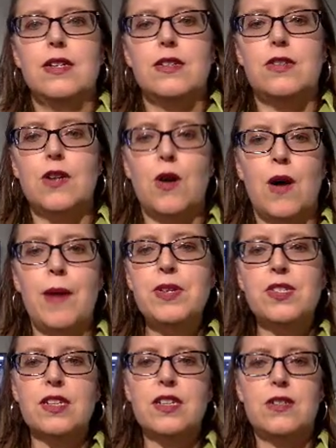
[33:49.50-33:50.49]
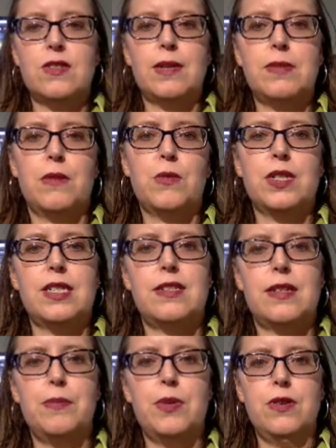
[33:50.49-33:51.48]
So I'm just going to do something really
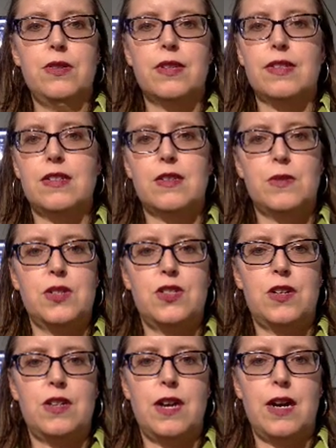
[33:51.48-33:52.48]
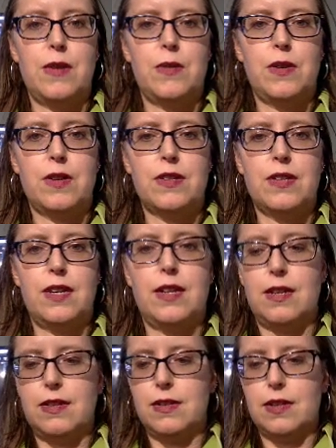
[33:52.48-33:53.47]
simple because I just want to show you how it works.
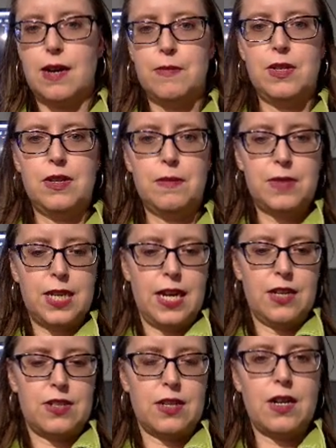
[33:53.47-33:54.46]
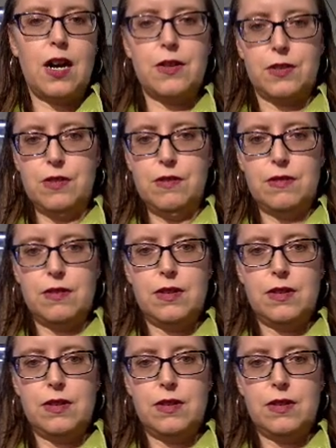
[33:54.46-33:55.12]
And I'm going to change the color.